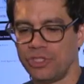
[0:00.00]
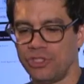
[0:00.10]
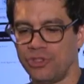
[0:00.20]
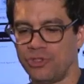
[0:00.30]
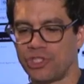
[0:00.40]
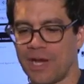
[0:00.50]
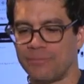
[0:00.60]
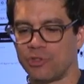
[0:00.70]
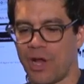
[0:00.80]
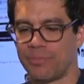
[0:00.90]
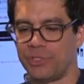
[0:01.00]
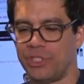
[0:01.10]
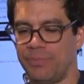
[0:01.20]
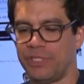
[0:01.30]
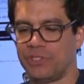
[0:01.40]
Should you stop drop
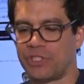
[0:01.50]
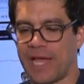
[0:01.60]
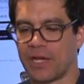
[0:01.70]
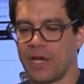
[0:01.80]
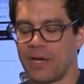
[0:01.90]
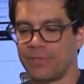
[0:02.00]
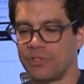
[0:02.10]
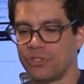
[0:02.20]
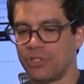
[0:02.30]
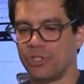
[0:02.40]
shipping Zach Hopkins?